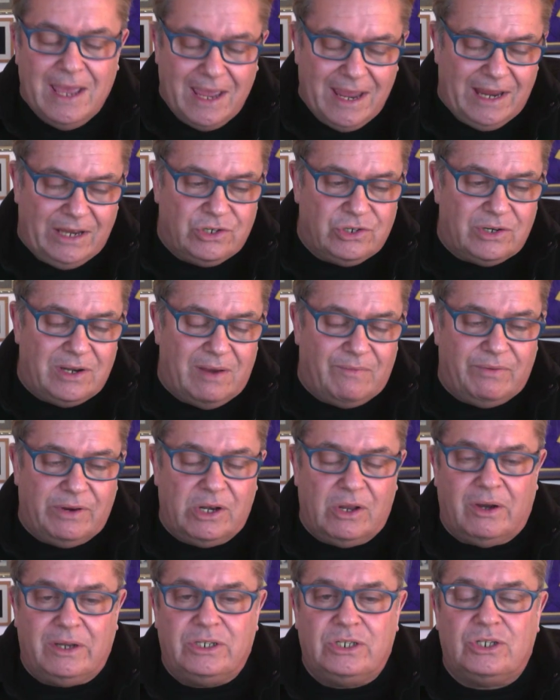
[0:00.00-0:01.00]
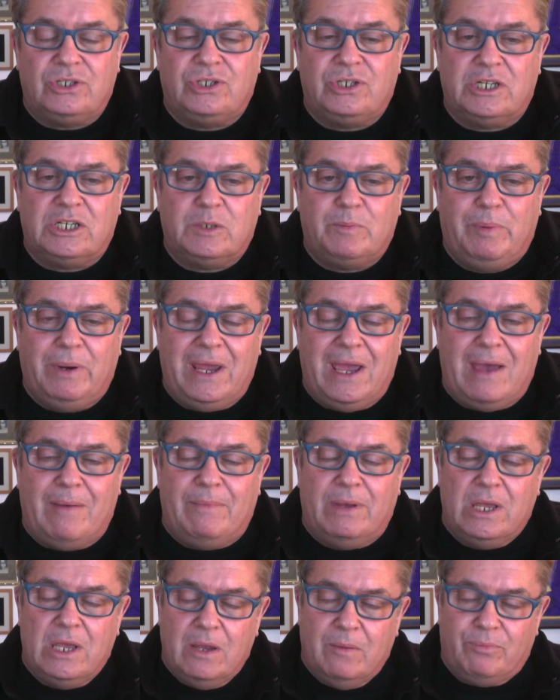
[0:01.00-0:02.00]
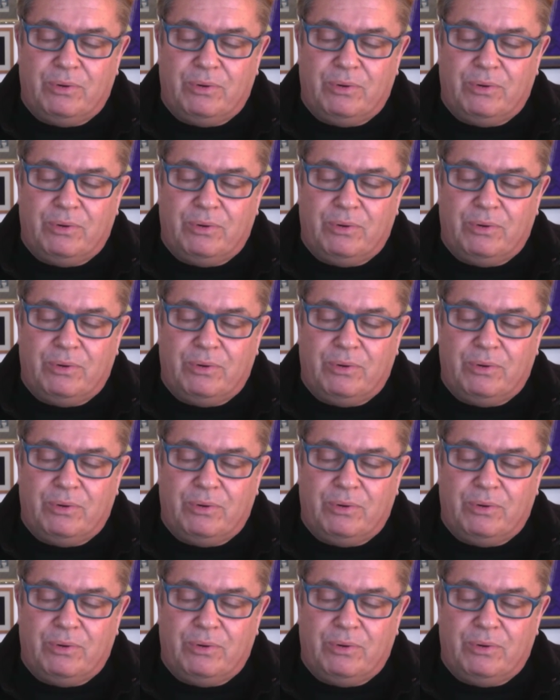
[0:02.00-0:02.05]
each and every night at 6 p.m,